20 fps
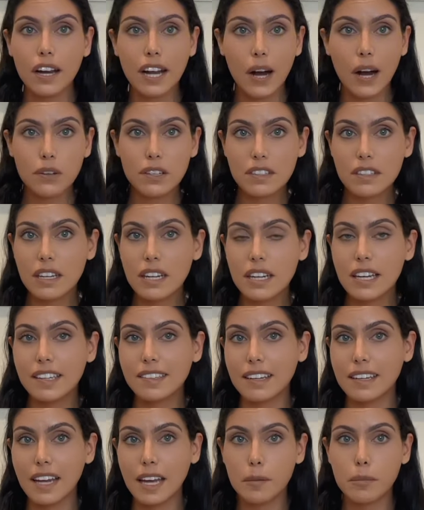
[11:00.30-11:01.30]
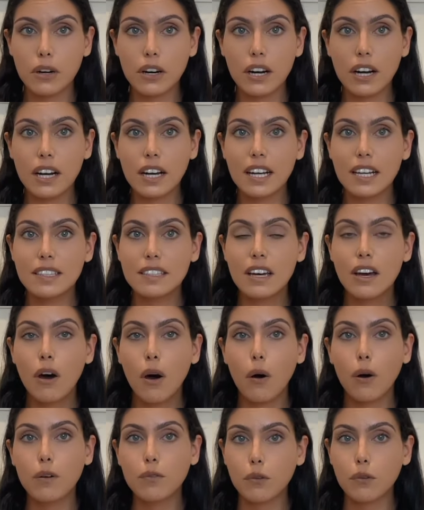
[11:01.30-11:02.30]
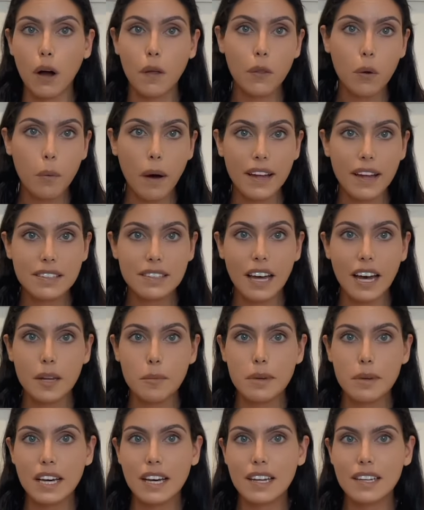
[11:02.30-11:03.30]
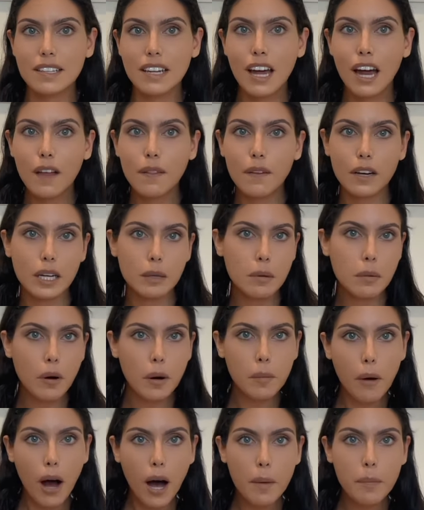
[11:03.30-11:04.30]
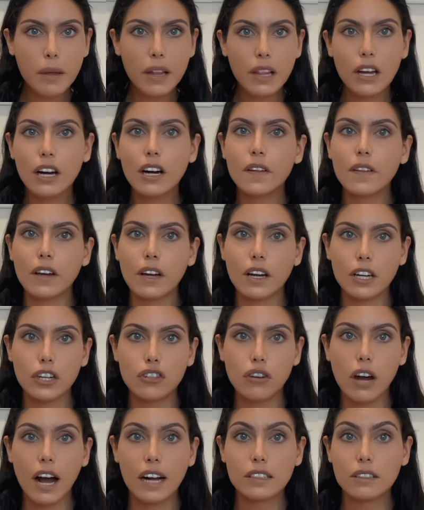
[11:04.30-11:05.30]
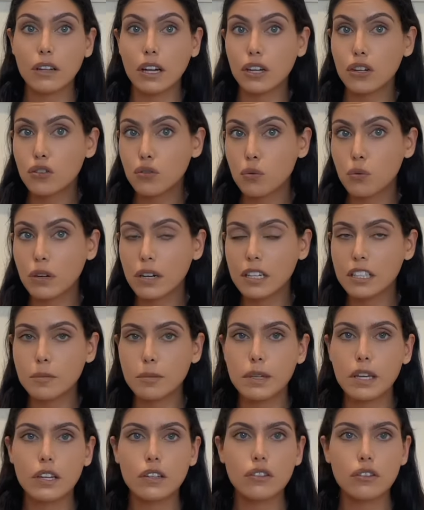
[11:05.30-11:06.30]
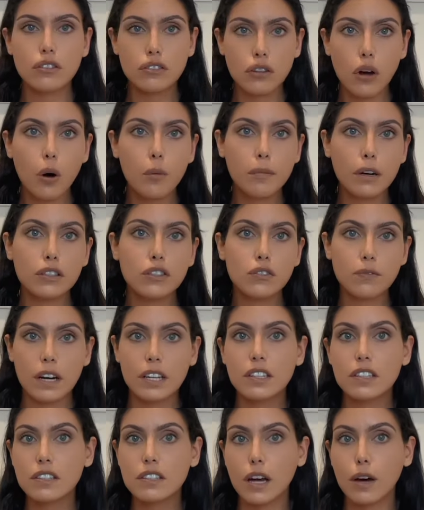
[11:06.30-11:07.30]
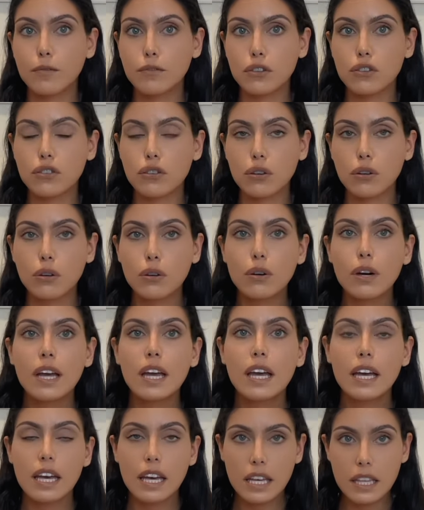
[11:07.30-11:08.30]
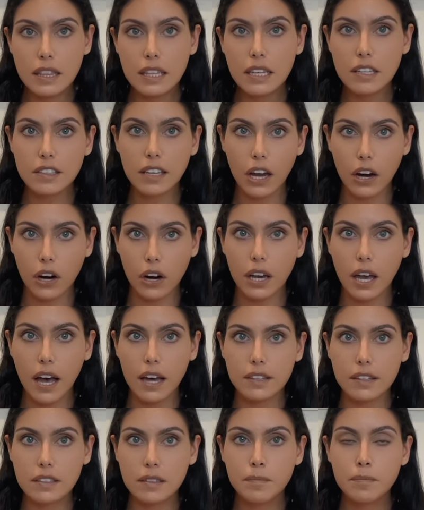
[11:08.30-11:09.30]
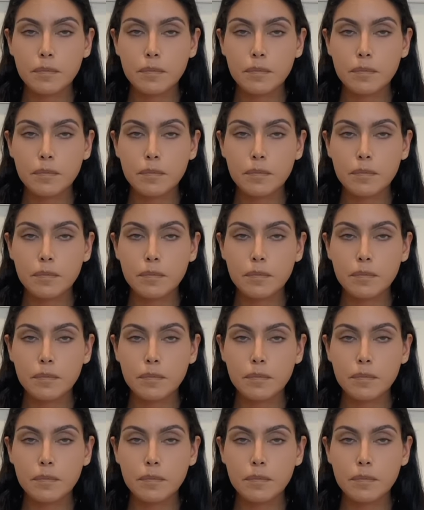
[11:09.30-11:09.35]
out cities and neighborhoods over on the west side because they're going to be more popular. They're going to attract a lot of tourists because there's so much fun stuff to do in these areas.